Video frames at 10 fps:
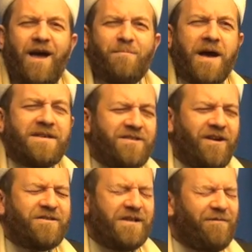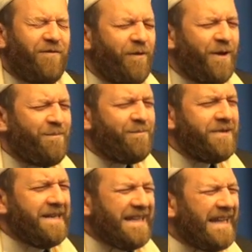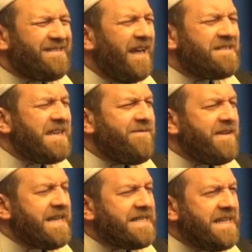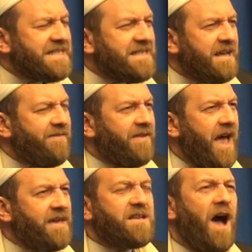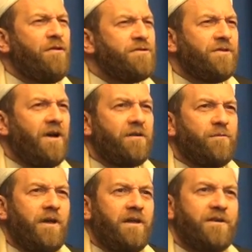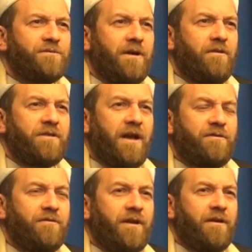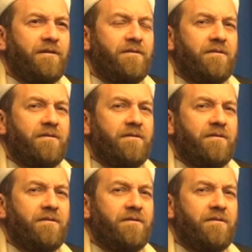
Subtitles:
am I searching for him? That doesn't even exist, not even asked. How is your heart with Allah subhanahu wa ta'ala today?